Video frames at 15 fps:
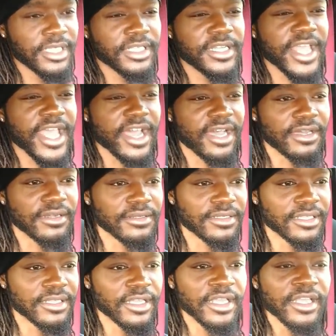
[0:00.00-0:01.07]
Now,
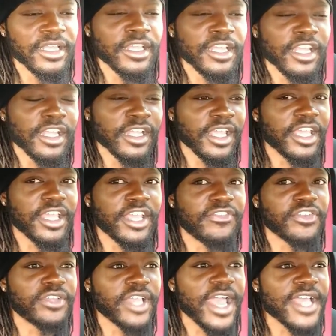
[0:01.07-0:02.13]
okay, if
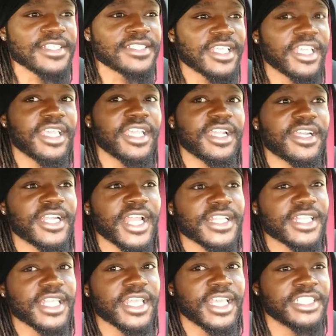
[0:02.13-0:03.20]
you guys can hear,
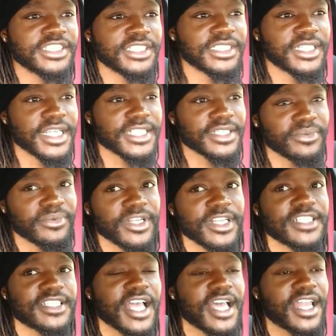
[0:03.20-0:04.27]
like the engine doesn't really
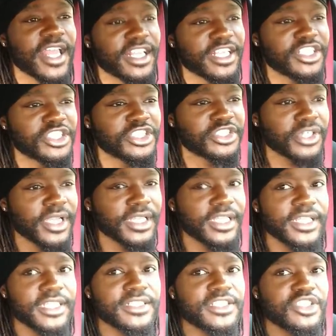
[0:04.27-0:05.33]
sound like it's
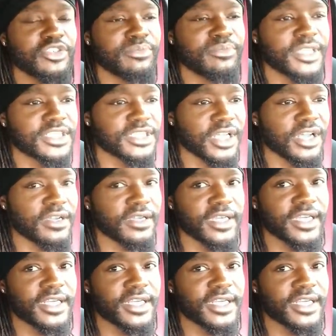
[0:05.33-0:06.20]
struggling too much longer.